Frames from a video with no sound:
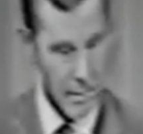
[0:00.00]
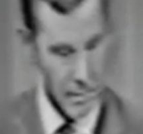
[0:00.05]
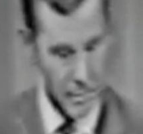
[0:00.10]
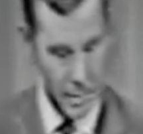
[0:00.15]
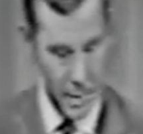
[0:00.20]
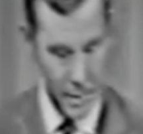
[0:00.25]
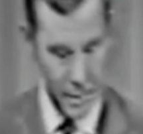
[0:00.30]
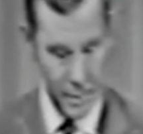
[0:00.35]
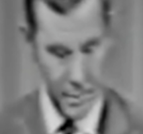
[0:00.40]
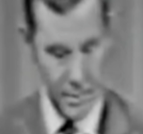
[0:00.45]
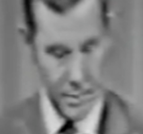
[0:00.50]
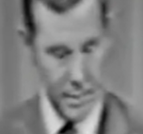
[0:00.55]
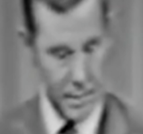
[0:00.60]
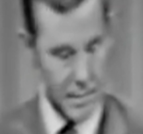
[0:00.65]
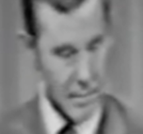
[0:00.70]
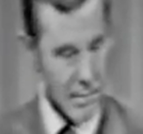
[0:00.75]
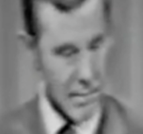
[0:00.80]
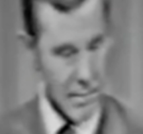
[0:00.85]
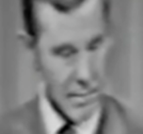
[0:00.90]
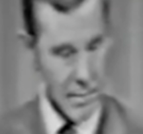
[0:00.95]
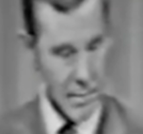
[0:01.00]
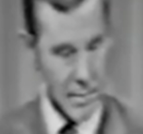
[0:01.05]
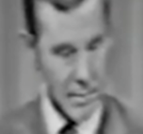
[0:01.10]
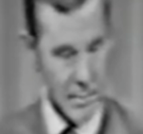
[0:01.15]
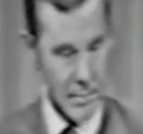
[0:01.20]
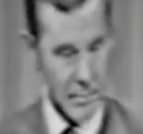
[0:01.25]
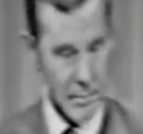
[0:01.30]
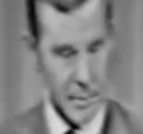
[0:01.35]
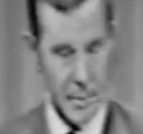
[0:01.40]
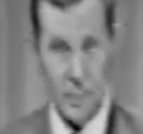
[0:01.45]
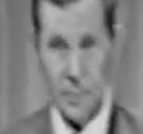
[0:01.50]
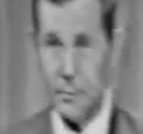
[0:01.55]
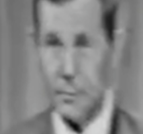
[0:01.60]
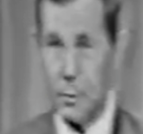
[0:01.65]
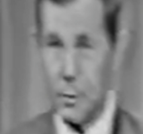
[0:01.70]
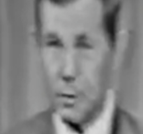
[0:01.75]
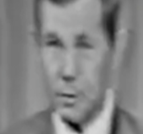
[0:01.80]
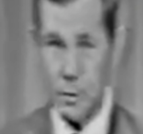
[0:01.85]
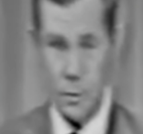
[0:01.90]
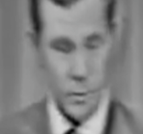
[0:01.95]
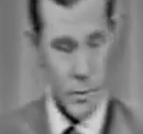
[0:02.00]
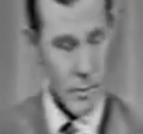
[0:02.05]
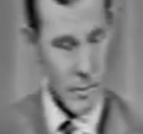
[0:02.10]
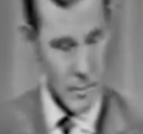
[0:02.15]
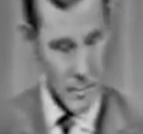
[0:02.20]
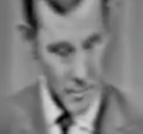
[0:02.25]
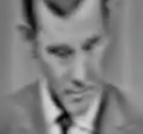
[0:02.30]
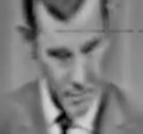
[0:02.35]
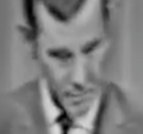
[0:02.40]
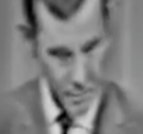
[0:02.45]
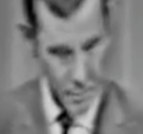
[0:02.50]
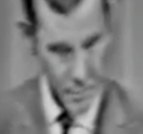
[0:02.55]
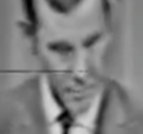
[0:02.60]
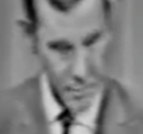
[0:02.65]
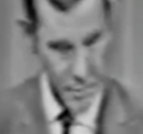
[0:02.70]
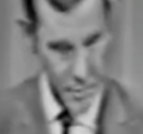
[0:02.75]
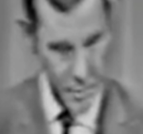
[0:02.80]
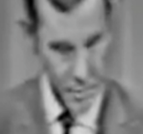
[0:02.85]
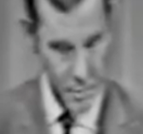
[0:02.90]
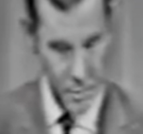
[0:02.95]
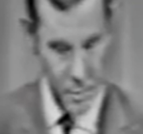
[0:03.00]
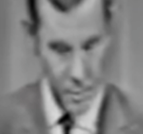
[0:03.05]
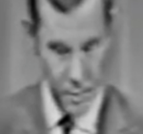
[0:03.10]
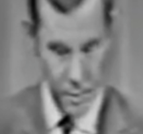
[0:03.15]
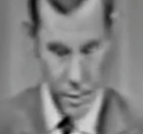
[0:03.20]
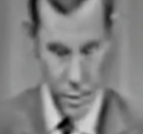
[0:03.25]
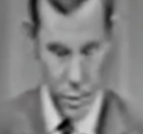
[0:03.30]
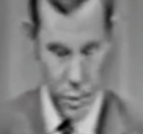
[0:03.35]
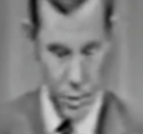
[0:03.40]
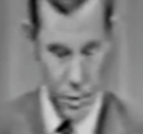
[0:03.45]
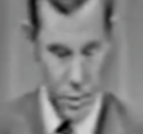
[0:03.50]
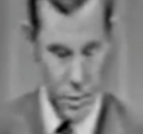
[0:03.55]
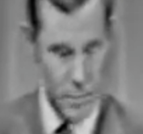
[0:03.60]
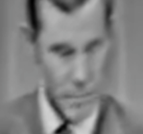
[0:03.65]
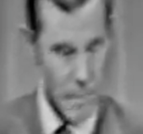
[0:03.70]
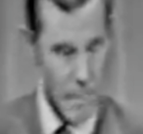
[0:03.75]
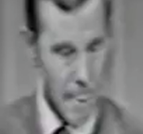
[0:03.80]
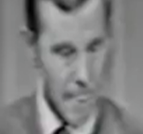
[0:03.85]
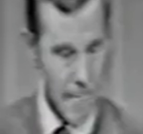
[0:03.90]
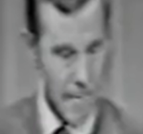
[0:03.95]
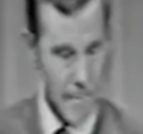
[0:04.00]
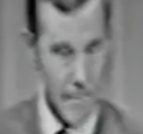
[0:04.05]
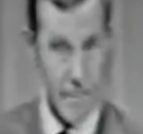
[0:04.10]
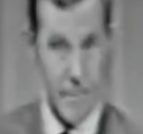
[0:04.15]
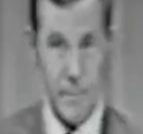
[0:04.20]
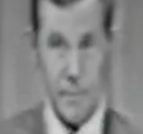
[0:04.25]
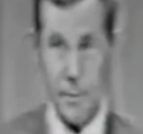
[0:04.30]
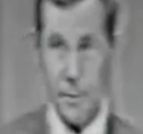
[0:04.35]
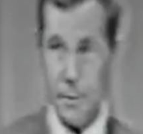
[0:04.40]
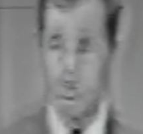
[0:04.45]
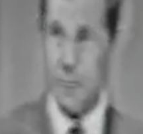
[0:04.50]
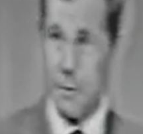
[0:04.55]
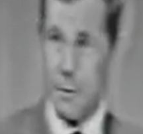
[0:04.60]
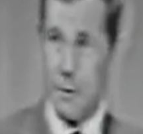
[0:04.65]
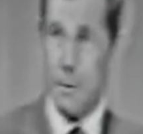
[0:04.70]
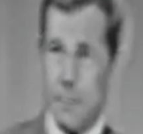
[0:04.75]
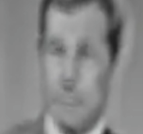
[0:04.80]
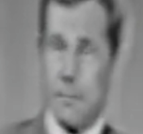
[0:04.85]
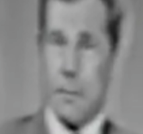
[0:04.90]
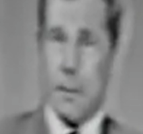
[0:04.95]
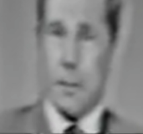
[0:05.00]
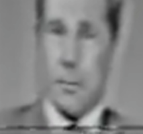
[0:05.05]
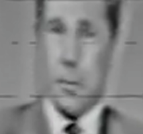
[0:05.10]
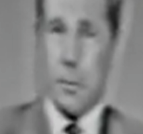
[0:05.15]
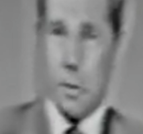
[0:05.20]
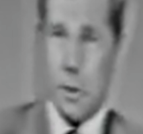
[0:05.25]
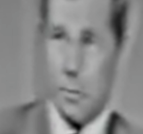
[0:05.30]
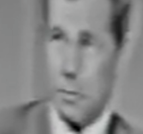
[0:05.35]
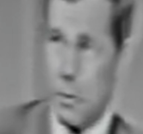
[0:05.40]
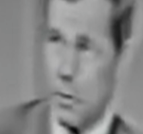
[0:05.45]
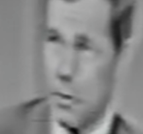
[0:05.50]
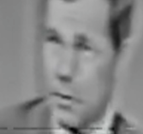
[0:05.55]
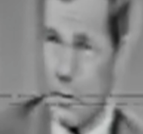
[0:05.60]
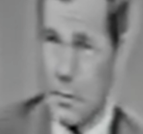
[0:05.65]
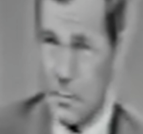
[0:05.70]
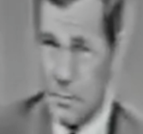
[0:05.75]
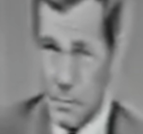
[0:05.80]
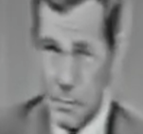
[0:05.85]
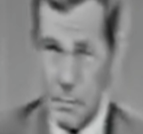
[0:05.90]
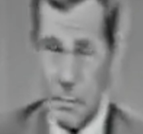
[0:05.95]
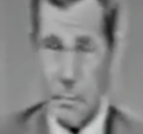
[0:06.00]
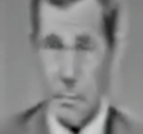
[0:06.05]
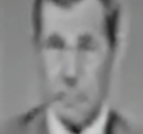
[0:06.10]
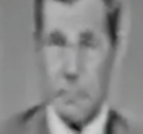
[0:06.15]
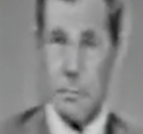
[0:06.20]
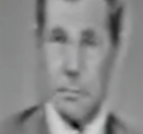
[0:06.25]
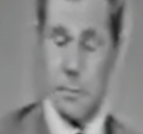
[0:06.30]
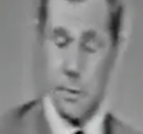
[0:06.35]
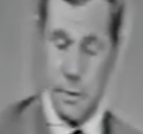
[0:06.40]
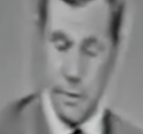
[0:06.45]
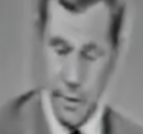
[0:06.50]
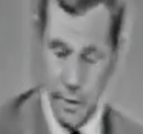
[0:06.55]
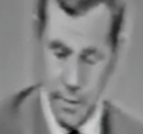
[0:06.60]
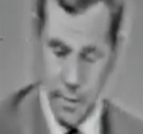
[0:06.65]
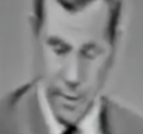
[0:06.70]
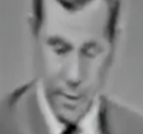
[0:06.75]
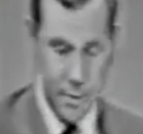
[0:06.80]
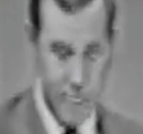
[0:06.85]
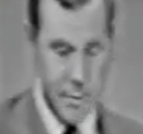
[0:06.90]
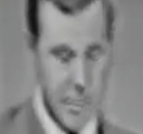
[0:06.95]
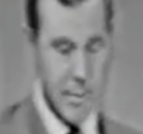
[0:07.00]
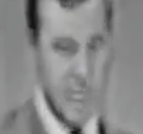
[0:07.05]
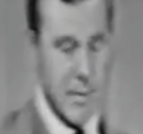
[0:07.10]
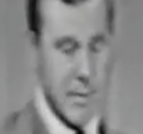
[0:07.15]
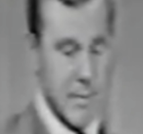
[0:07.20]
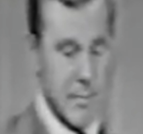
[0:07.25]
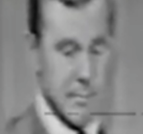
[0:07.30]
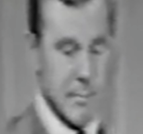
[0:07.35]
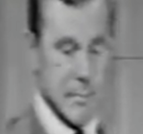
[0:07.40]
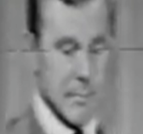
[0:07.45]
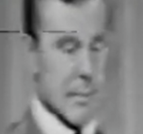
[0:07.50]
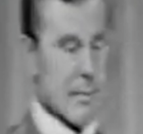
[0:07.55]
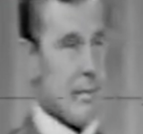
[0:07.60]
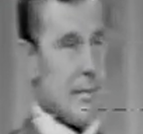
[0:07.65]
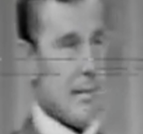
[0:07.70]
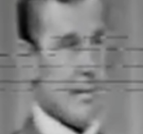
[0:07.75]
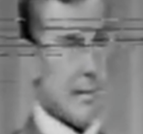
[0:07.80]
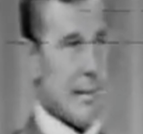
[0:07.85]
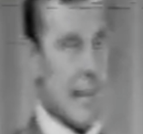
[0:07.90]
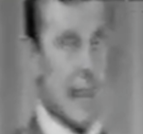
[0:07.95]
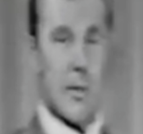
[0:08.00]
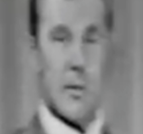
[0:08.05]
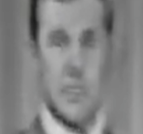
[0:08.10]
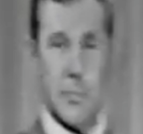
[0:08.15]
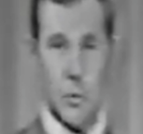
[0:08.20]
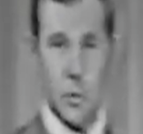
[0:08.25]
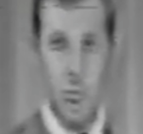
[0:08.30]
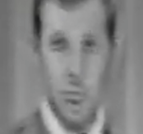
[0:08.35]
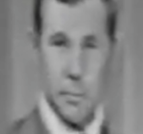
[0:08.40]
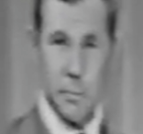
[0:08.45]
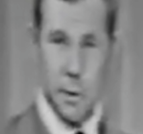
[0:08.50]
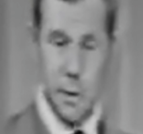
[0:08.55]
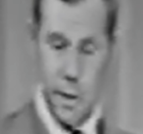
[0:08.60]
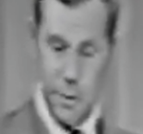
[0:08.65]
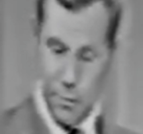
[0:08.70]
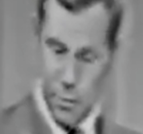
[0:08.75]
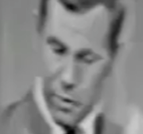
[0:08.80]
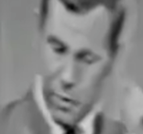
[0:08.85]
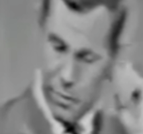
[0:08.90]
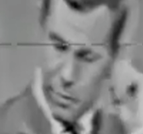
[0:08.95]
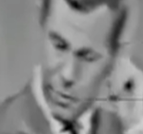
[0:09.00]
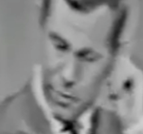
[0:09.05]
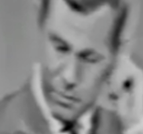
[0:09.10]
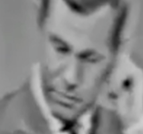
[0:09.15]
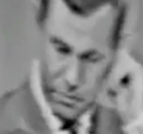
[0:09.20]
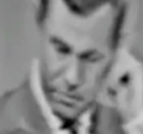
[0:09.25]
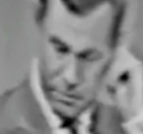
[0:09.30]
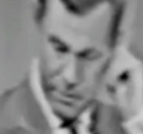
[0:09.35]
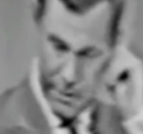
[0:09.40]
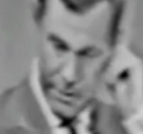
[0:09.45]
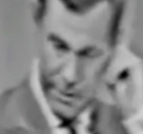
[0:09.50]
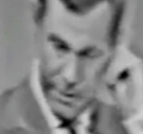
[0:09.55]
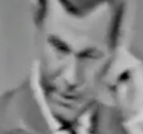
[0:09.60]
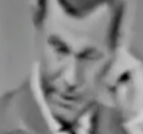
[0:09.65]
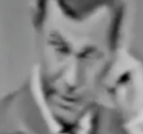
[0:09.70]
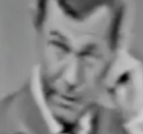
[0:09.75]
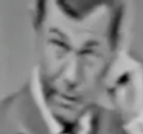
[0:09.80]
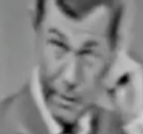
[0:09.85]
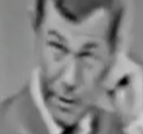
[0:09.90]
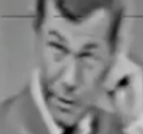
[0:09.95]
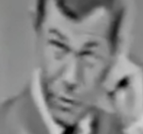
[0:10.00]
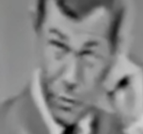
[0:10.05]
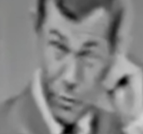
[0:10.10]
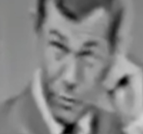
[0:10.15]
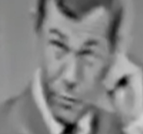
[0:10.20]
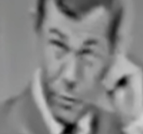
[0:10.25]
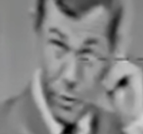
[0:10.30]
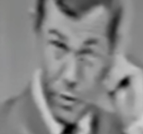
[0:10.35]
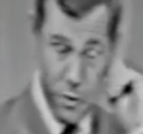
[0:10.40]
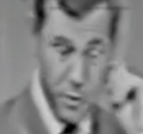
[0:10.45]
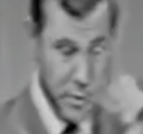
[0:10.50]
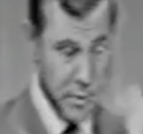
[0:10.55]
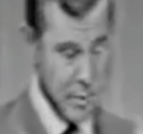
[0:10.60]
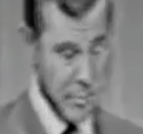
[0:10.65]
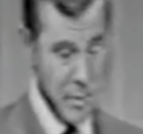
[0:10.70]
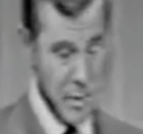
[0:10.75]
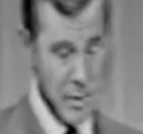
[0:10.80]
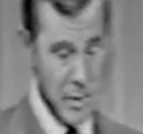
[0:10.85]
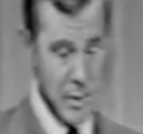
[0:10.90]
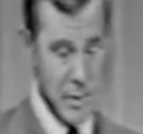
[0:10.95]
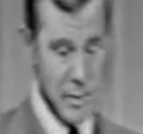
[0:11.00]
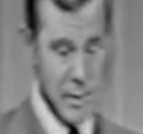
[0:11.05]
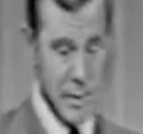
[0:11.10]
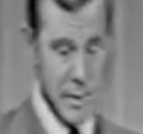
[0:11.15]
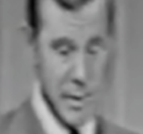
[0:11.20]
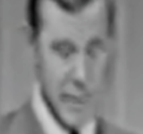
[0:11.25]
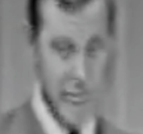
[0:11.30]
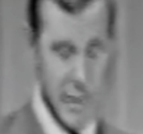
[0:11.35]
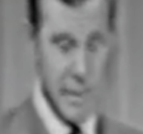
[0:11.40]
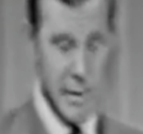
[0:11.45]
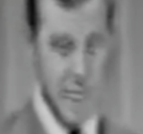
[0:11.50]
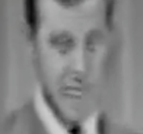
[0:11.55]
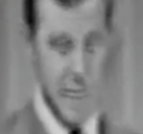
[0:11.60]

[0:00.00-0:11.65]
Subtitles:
My next guest is here for her first visit on this show. She is probably one of the most intense, outspoken, perhaps one of the most intellectual voices in America today.